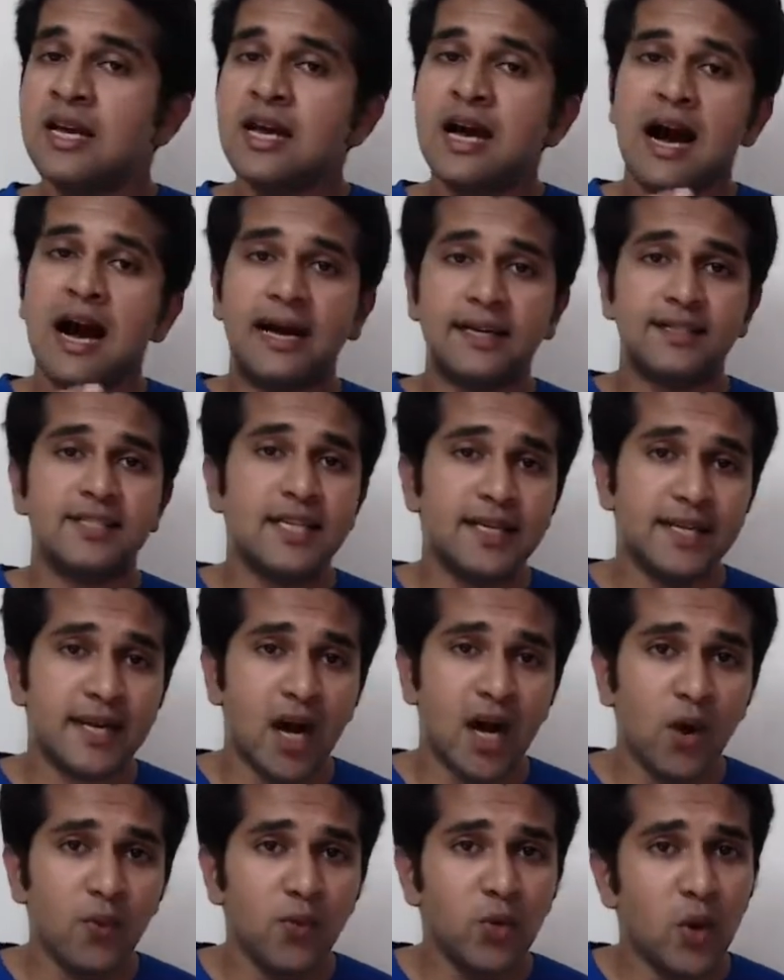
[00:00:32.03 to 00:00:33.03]
Until
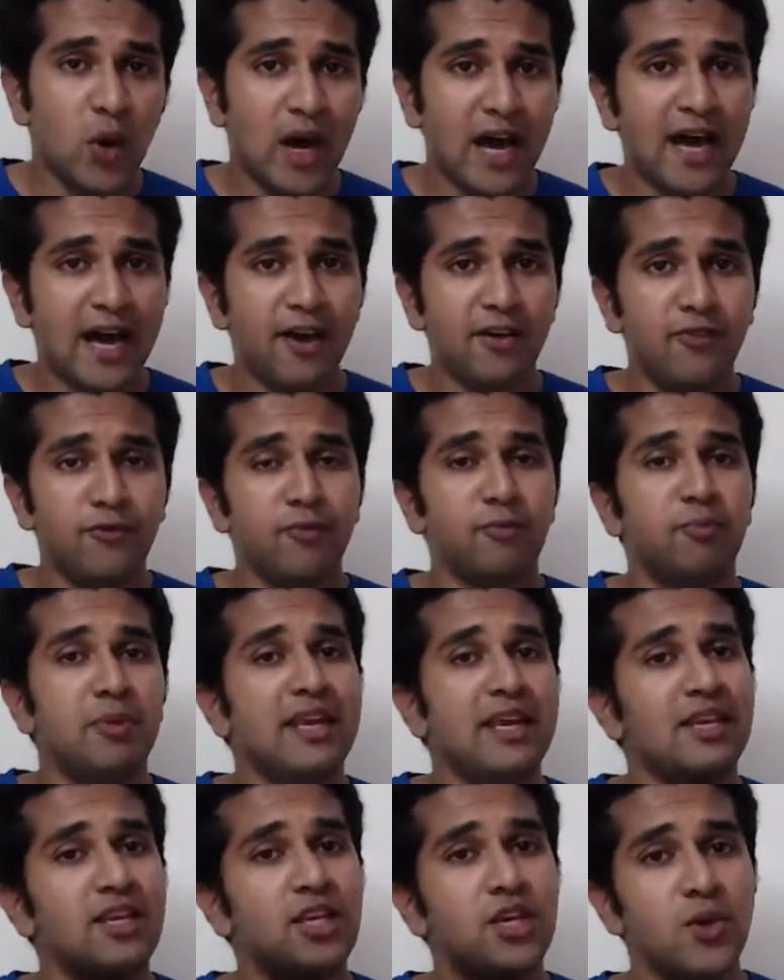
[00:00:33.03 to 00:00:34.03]
now, you have
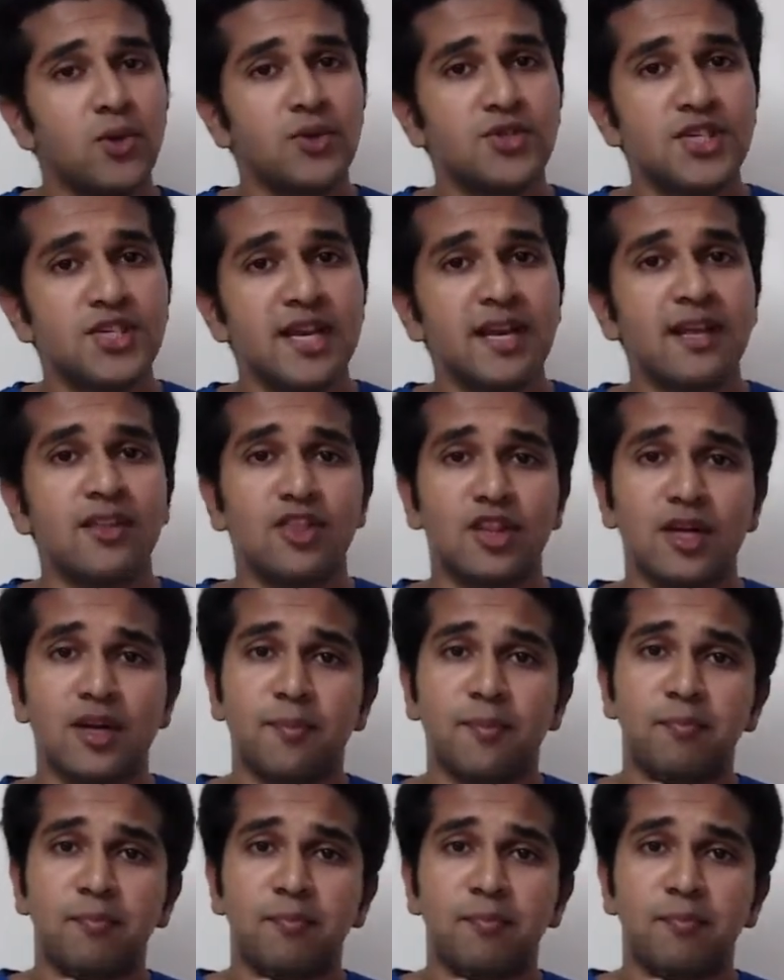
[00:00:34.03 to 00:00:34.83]
been using the